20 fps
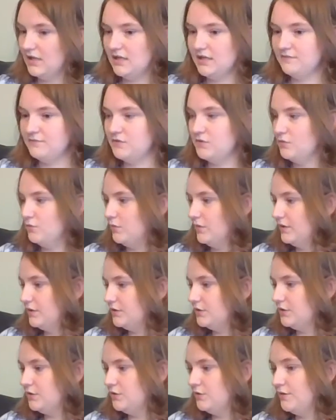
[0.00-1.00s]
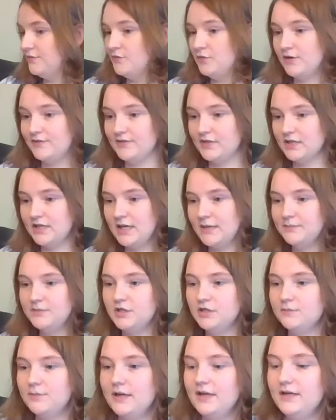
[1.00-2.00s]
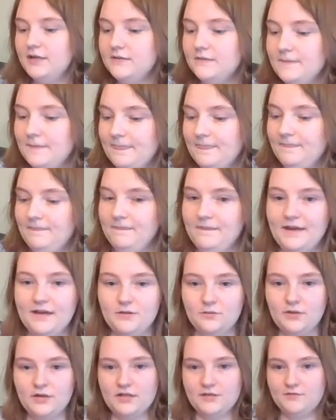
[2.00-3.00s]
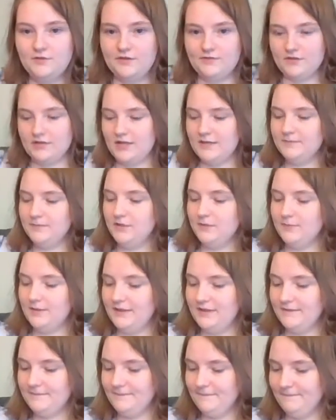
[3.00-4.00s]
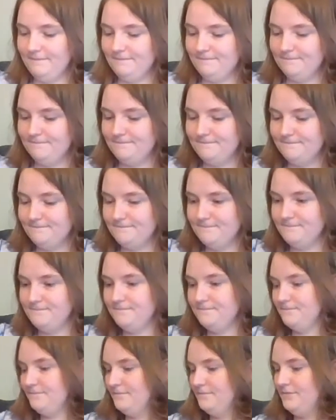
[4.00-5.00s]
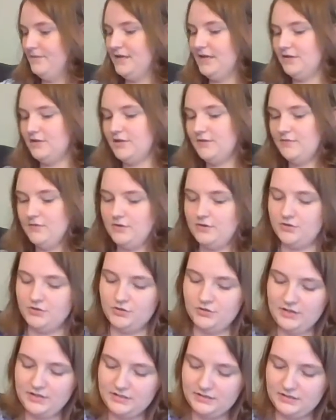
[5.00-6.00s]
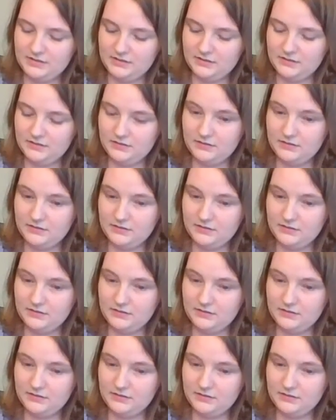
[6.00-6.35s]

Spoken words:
if you have a cup nearby, that'll work. If you have a cup nearby, that'll give you a good tracing.